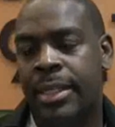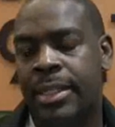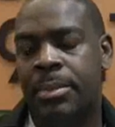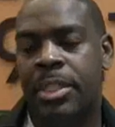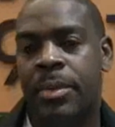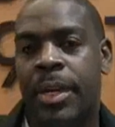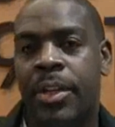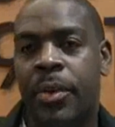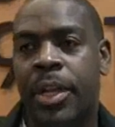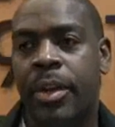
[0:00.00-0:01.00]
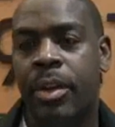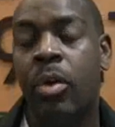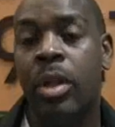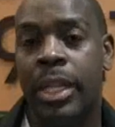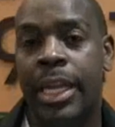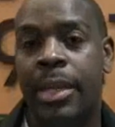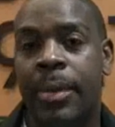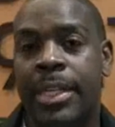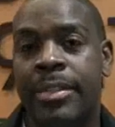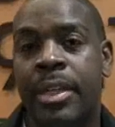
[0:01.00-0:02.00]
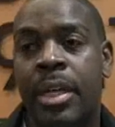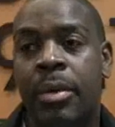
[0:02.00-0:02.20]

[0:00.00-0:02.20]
CBC Radio here, locally anyways,